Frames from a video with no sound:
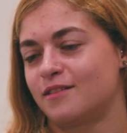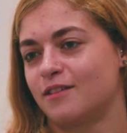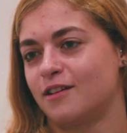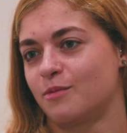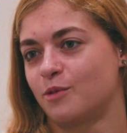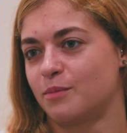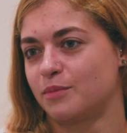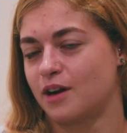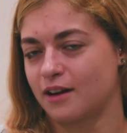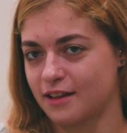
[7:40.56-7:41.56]
on one
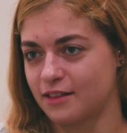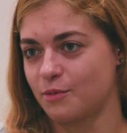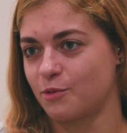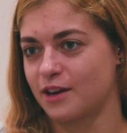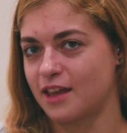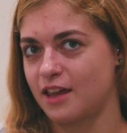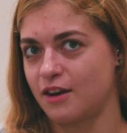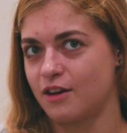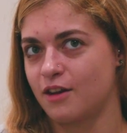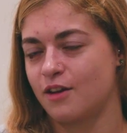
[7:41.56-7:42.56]
block and then one
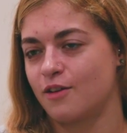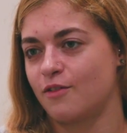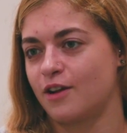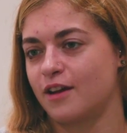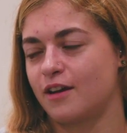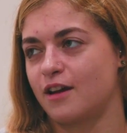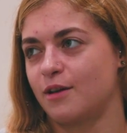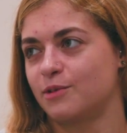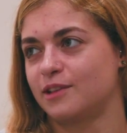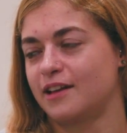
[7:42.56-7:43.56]
cane, right?
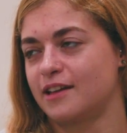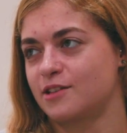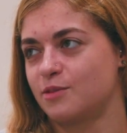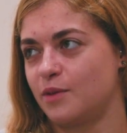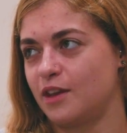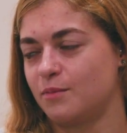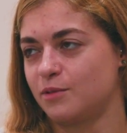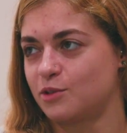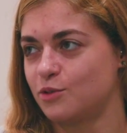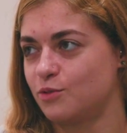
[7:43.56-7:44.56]
I would like to be
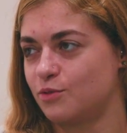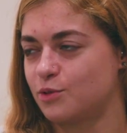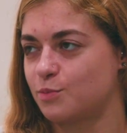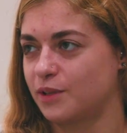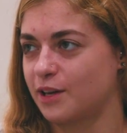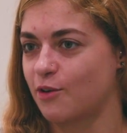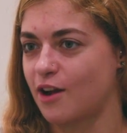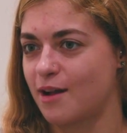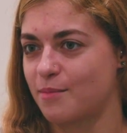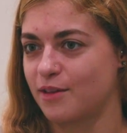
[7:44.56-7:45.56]
able to do split
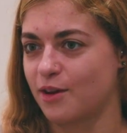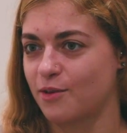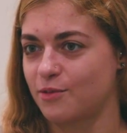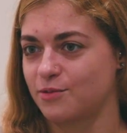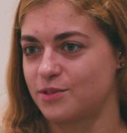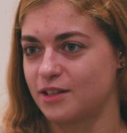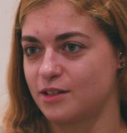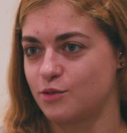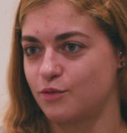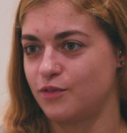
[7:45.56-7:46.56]
grab that goes
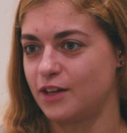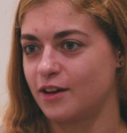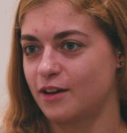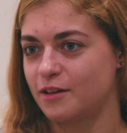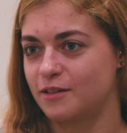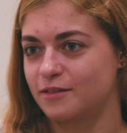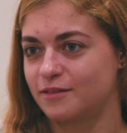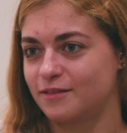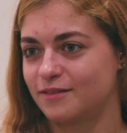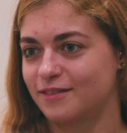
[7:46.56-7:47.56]
into Figa,
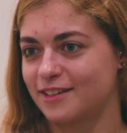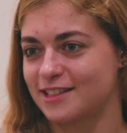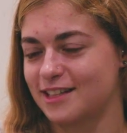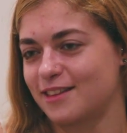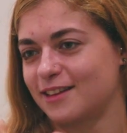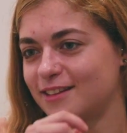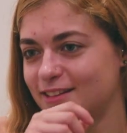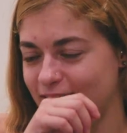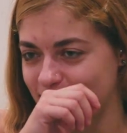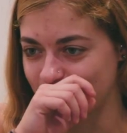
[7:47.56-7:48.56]
because I think
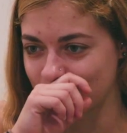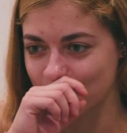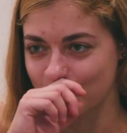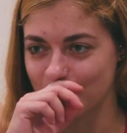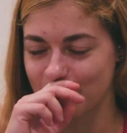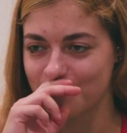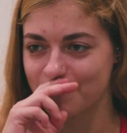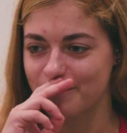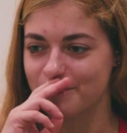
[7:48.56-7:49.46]
that looks cool.